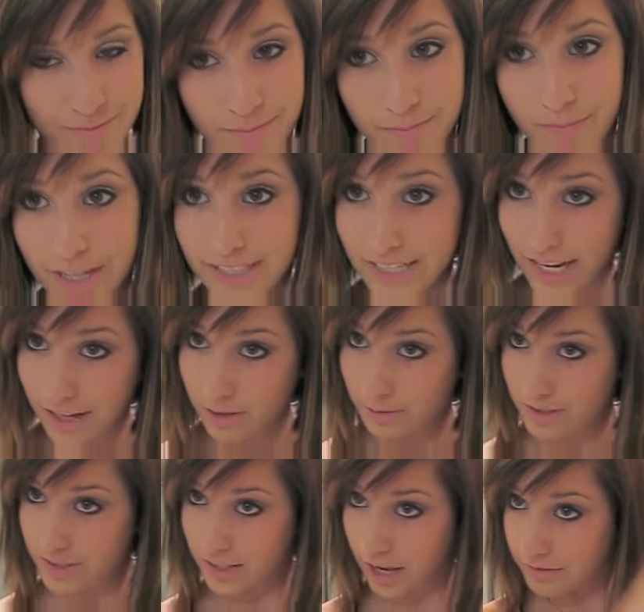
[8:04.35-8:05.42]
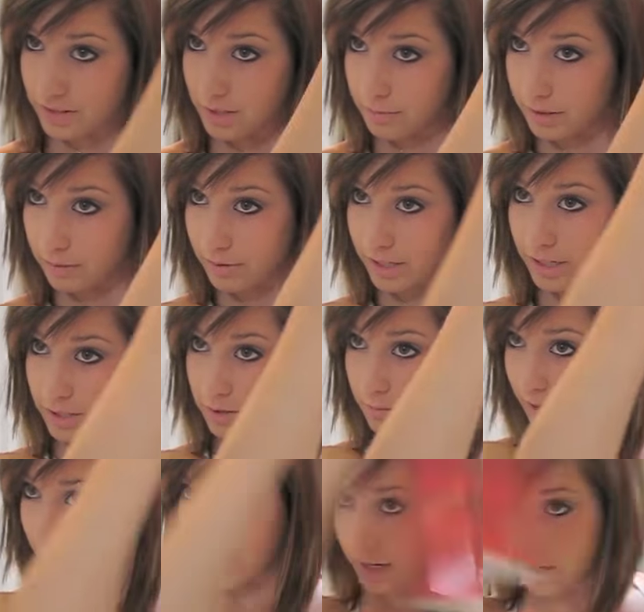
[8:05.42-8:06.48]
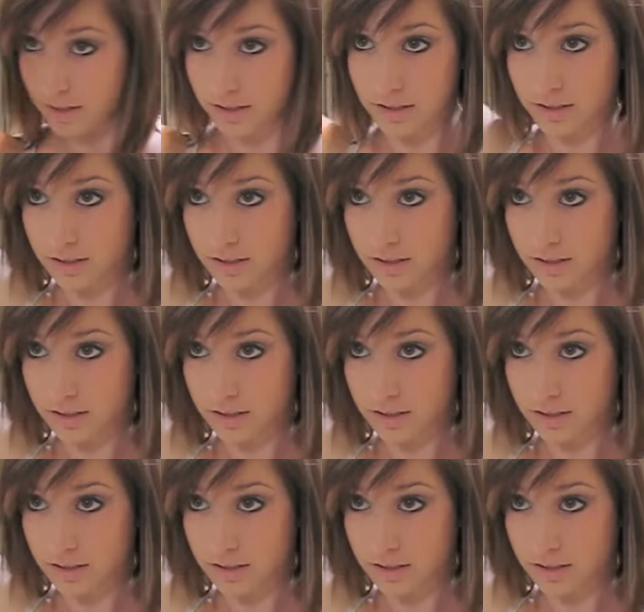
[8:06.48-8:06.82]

My dad always laughs at me when I do my hair.